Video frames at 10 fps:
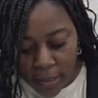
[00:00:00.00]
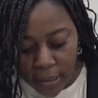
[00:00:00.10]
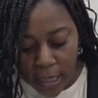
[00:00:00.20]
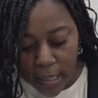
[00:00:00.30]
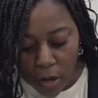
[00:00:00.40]

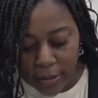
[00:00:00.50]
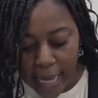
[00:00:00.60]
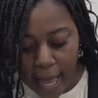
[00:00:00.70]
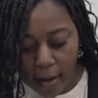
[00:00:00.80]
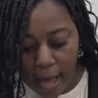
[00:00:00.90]
to close
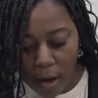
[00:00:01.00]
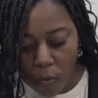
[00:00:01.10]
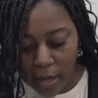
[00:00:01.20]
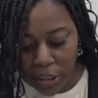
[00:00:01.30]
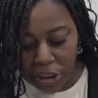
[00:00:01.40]
out, I
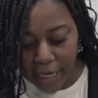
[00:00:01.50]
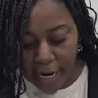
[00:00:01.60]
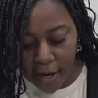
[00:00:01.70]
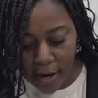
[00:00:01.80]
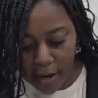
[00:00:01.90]
want to
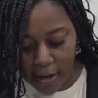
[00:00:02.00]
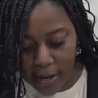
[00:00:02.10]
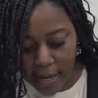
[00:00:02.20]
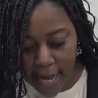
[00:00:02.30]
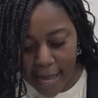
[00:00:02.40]
share
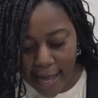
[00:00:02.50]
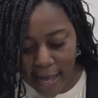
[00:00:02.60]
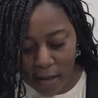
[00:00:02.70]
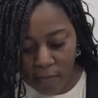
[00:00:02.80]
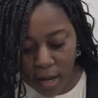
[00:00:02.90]

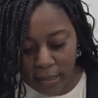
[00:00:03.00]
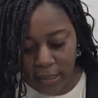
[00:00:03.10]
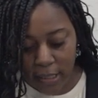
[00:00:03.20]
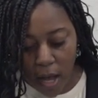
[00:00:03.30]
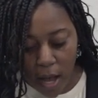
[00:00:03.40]
a
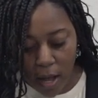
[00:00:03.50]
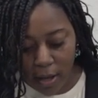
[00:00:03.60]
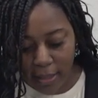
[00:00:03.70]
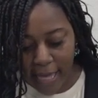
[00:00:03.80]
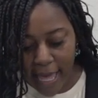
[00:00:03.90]

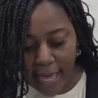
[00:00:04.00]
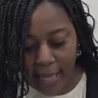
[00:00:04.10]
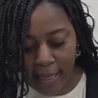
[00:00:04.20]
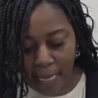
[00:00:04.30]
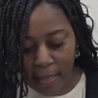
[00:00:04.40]
song that